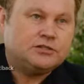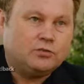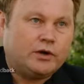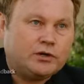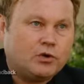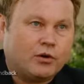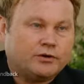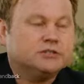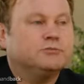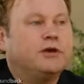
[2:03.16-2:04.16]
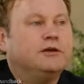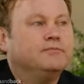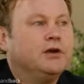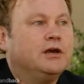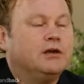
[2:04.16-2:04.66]
the one court in Spain
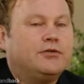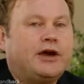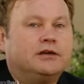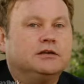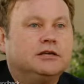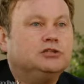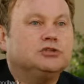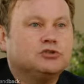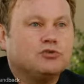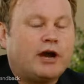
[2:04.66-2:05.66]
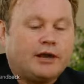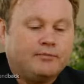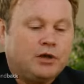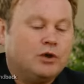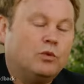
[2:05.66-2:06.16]
that he should try.
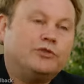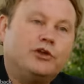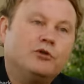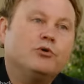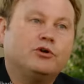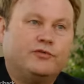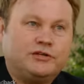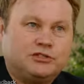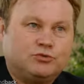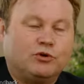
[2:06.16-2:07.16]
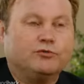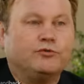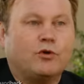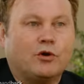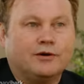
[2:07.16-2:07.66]
What their motivations were
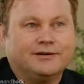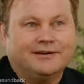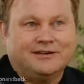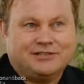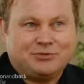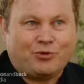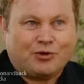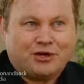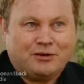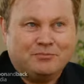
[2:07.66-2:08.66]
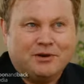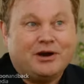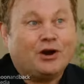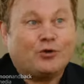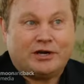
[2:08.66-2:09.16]
for supporting him
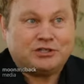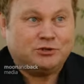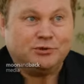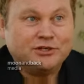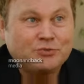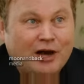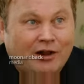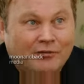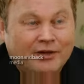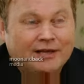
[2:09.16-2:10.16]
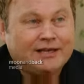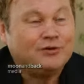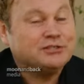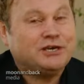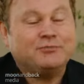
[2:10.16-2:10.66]
are questionable as well.
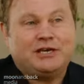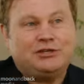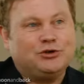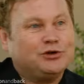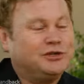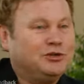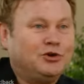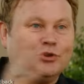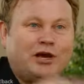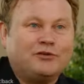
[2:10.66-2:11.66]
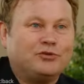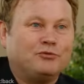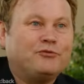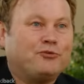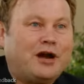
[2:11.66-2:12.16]
He took a lot of the
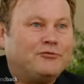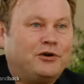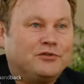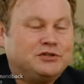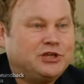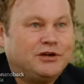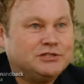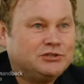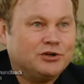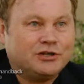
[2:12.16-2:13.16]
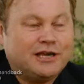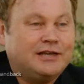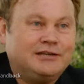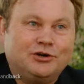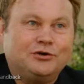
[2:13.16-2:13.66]
riffraff out of the jails and
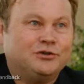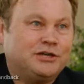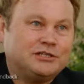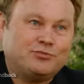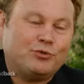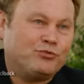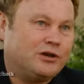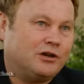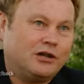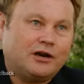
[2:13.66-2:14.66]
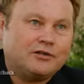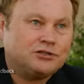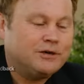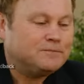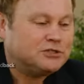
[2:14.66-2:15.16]
and they expropriated a lot of the
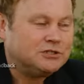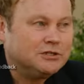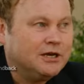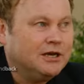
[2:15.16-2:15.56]
ships, and